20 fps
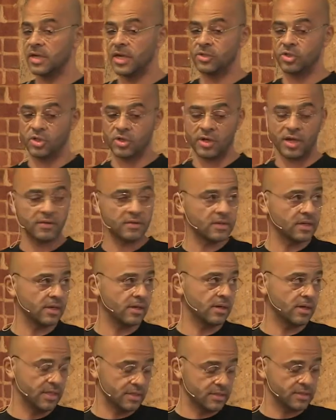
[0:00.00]
treasure
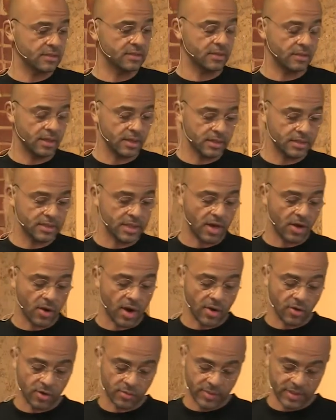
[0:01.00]
until it's now
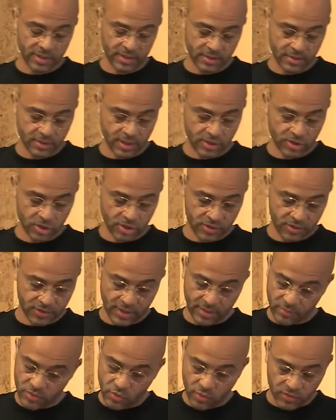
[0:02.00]
our biggest treasure.
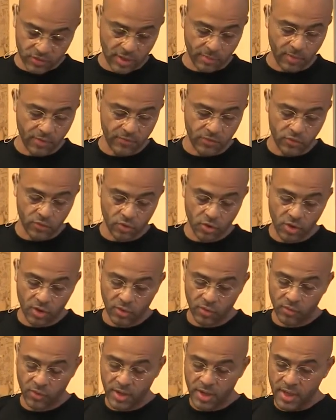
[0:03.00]
Some of you
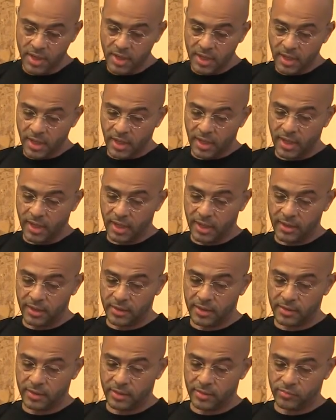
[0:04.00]
know.
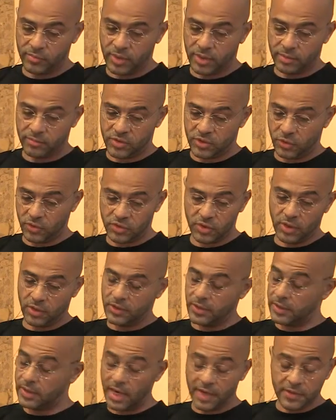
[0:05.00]

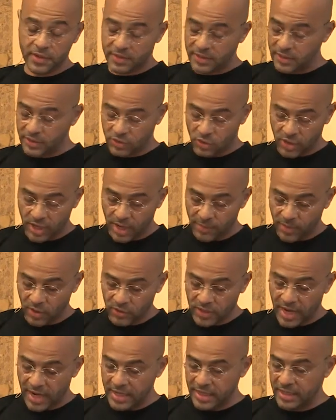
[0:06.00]
The other thing, sorry,
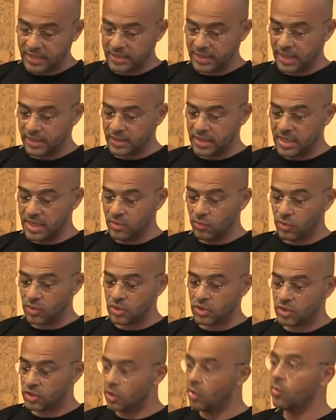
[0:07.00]
about Ali is that he
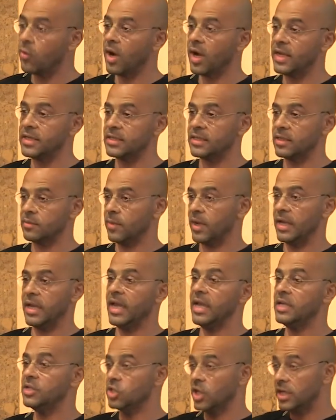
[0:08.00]
was so wise that by
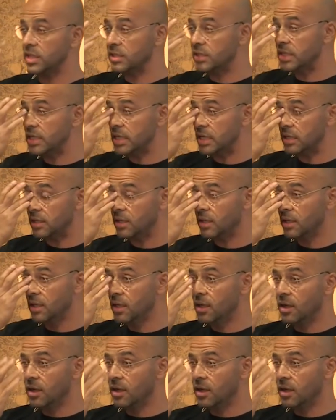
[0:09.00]
age 18,